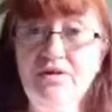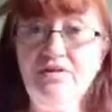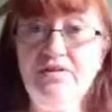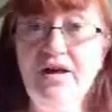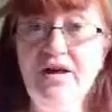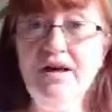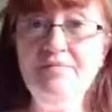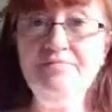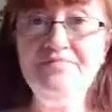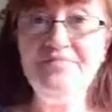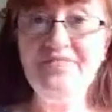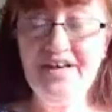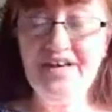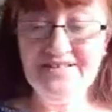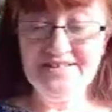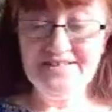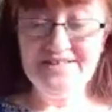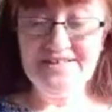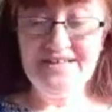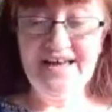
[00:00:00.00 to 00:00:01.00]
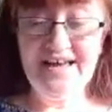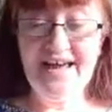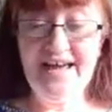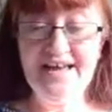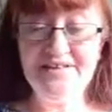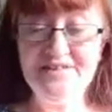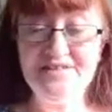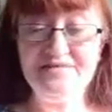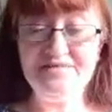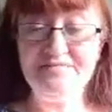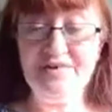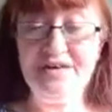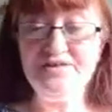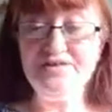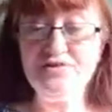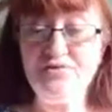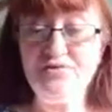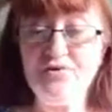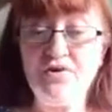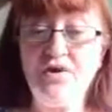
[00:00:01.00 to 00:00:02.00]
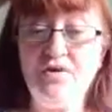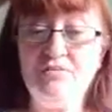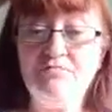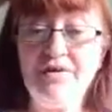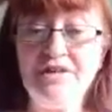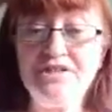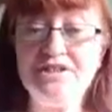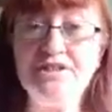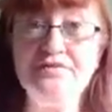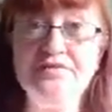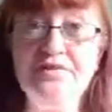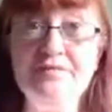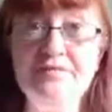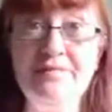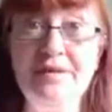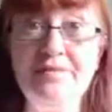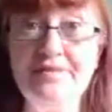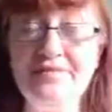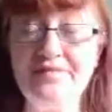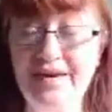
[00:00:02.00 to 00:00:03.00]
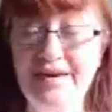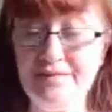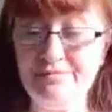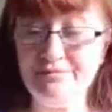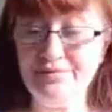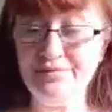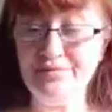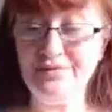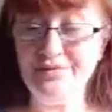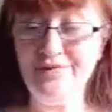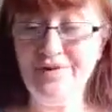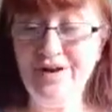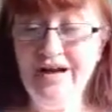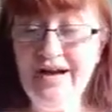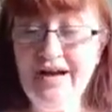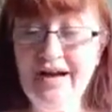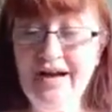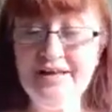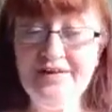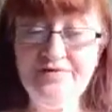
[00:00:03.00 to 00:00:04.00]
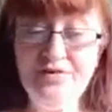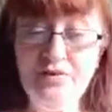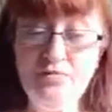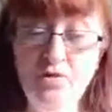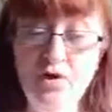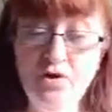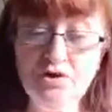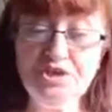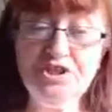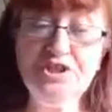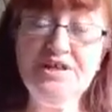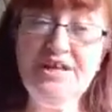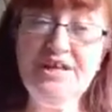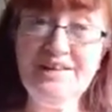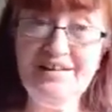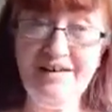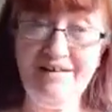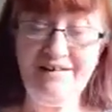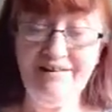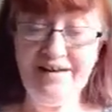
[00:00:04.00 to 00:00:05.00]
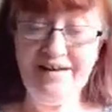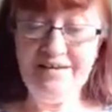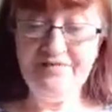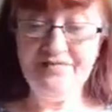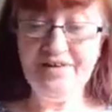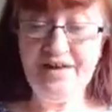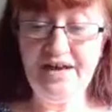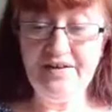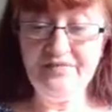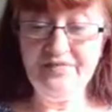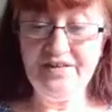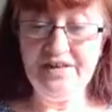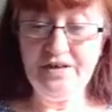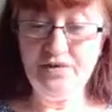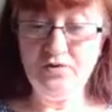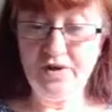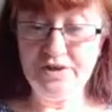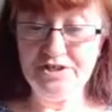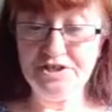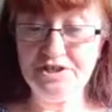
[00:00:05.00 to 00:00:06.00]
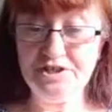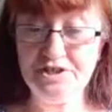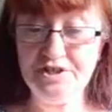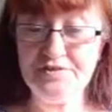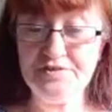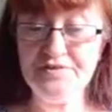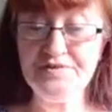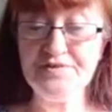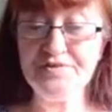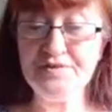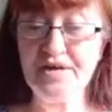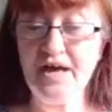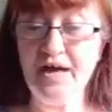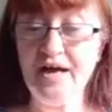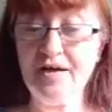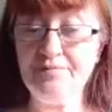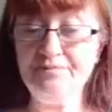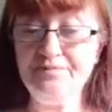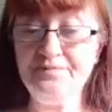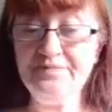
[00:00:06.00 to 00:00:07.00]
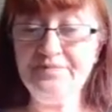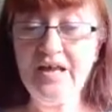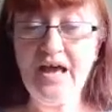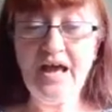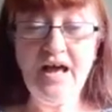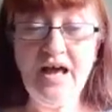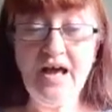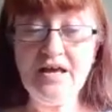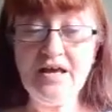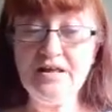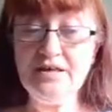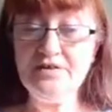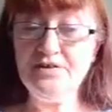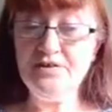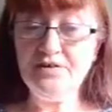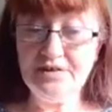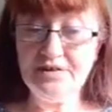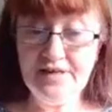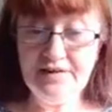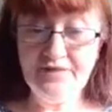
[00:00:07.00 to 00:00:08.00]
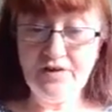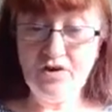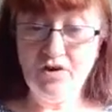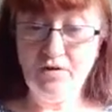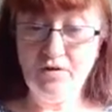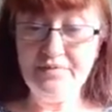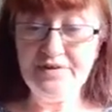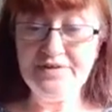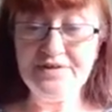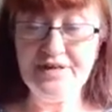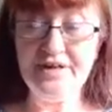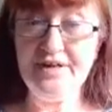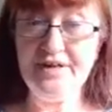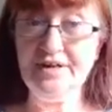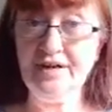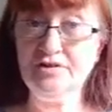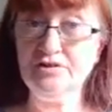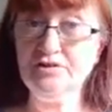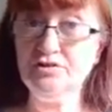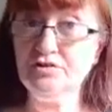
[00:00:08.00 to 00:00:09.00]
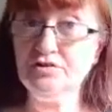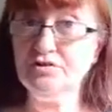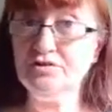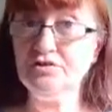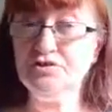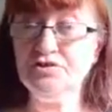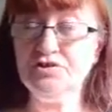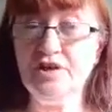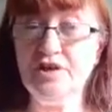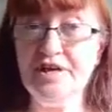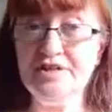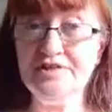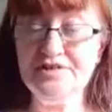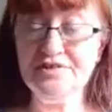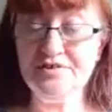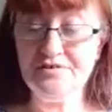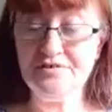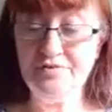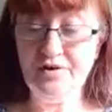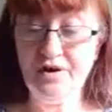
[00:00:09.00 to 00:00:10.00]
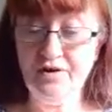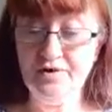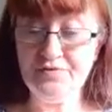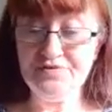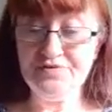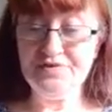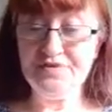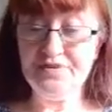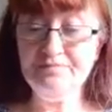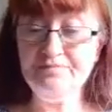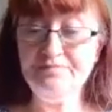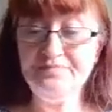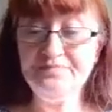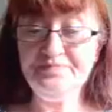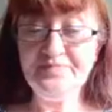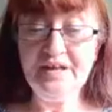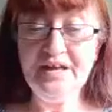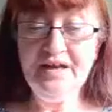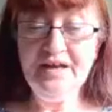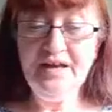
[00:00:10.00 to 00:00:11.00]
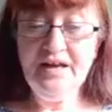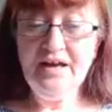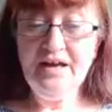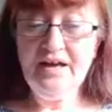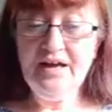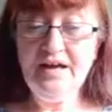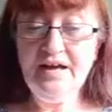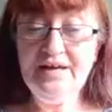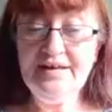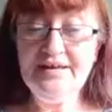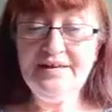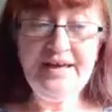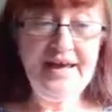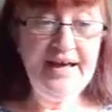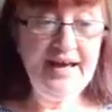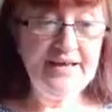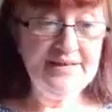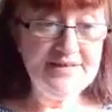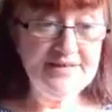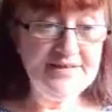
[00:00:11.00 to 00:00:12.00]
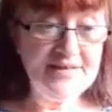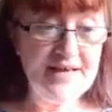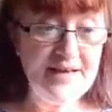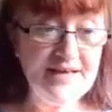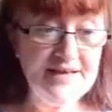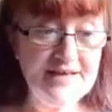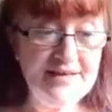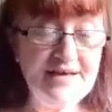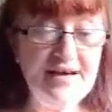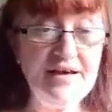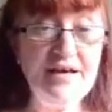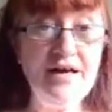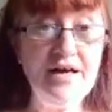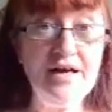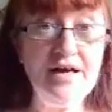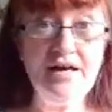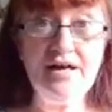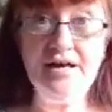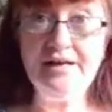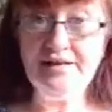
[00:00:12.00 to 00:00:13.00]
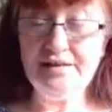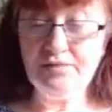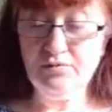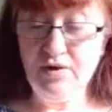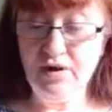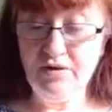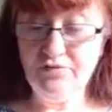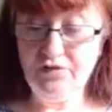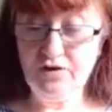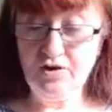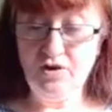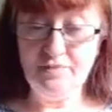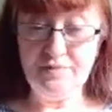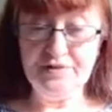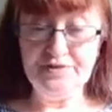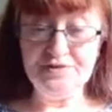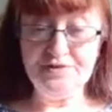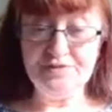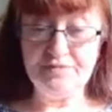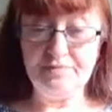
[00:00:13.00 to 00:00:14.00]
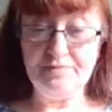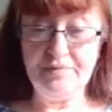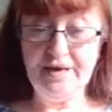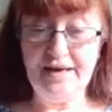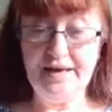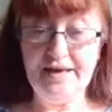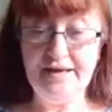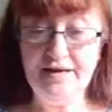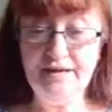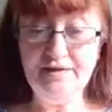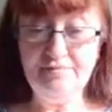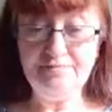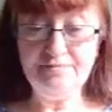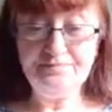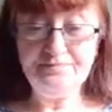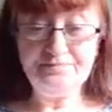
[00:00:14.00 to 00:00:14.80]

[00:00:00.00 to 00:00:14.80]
Well, that's the end of my talk on magic for the month of April. And if you're watching it live and have any questions, you can leave a comment and I'll try to answer them. It can take a little while for comments to appear.